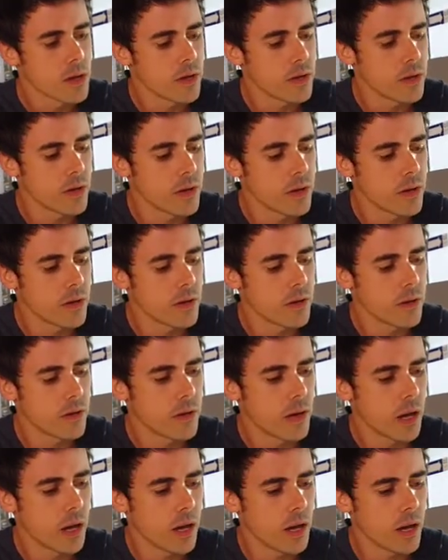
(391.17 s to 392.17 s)
the
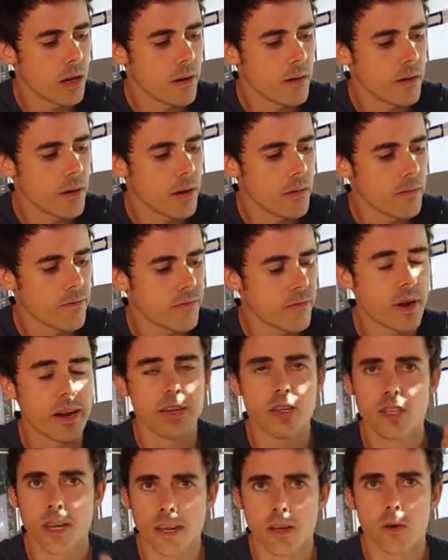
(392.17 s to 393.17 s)

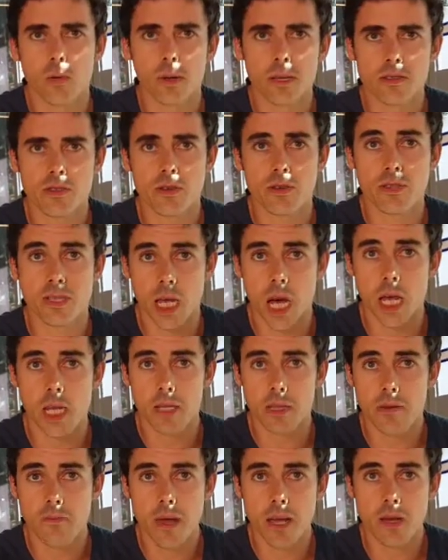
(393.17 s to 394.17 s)
Frank Shankowitz, who
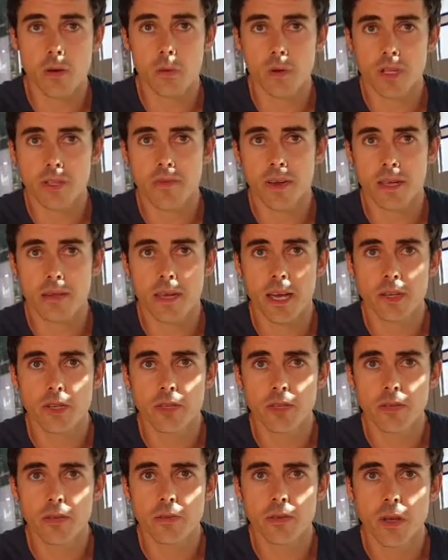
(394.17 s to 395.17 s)
started the Make-A-Wish
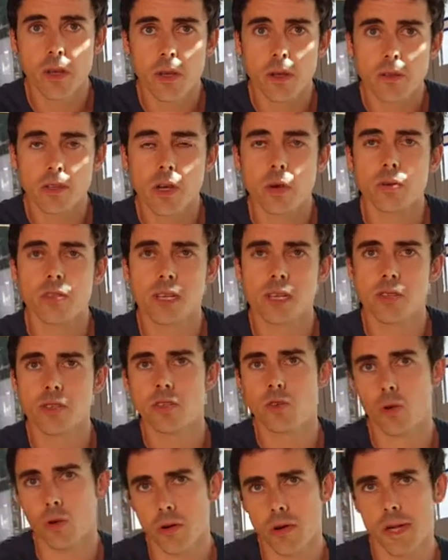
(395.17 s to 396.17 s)
Foundation. So it's his
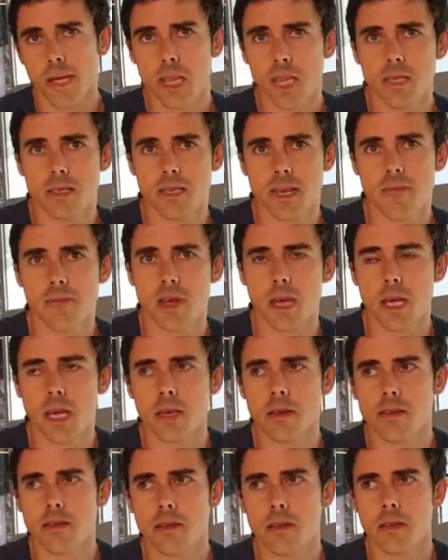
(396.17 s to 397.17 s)
story in the
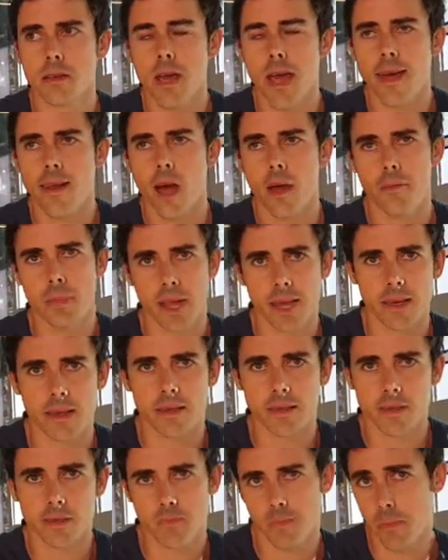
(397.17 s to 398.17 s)
70s, and I play
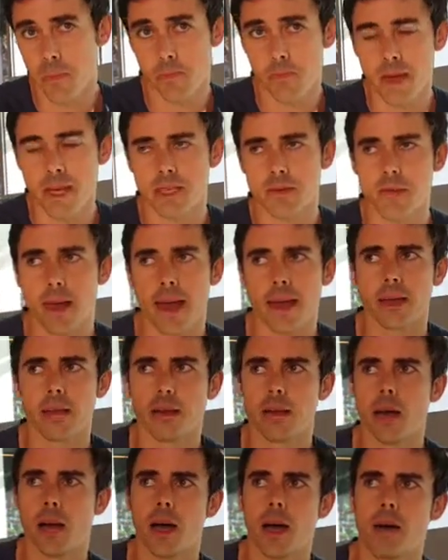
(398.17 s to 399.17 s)
his best mate.
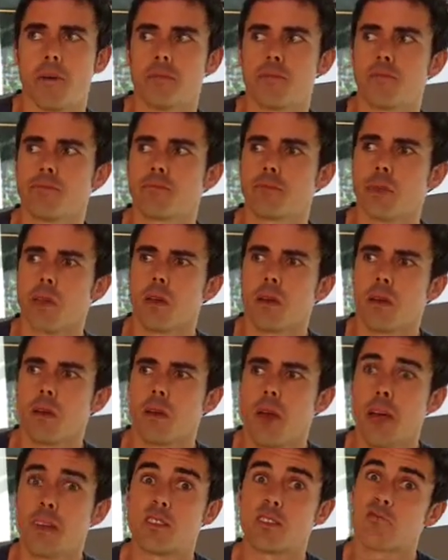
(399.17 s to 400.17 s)

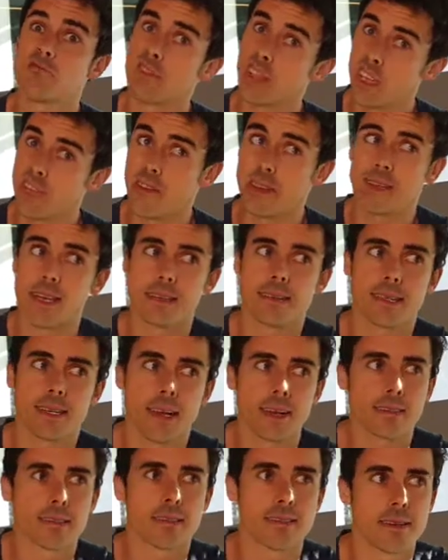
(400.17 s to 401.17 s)
And it's really fantastic
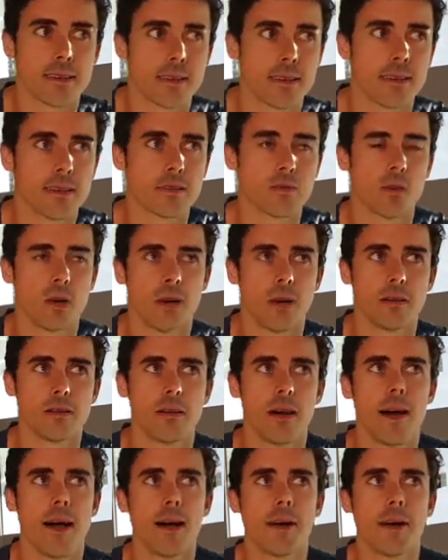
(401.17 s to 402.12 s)
actors in it as well.